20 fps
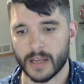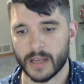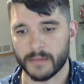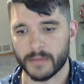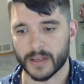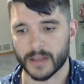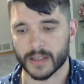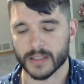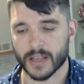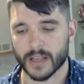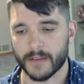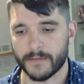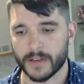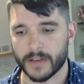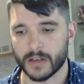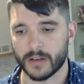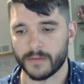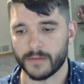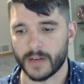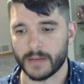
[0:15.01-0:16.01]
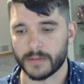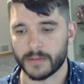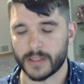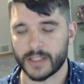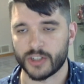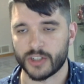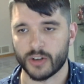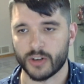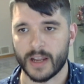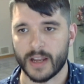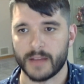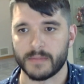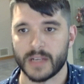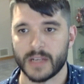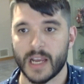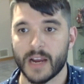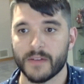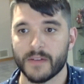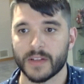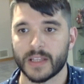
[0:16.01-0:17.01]
because I feel if I crammed
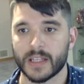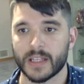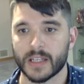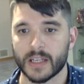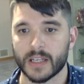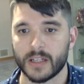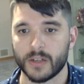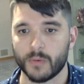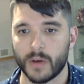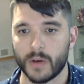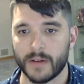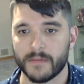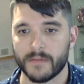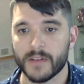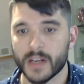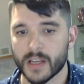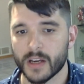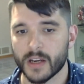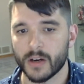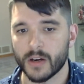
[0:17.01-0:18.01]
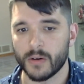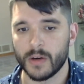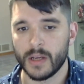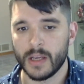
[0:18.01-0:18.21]
everything into one video,